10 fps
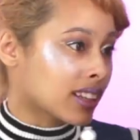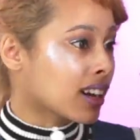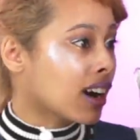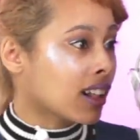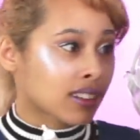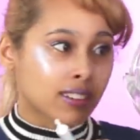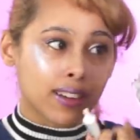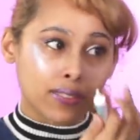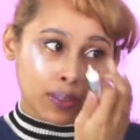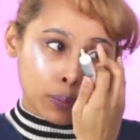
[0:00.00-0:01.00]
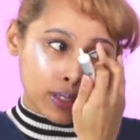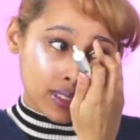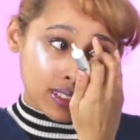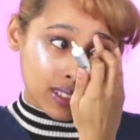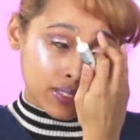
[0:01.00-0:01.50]
like a holographic
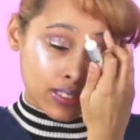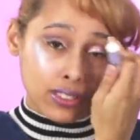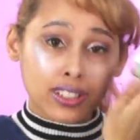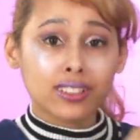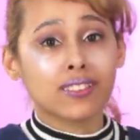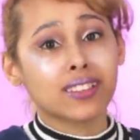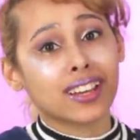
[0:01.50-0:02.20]
princess for the rest of the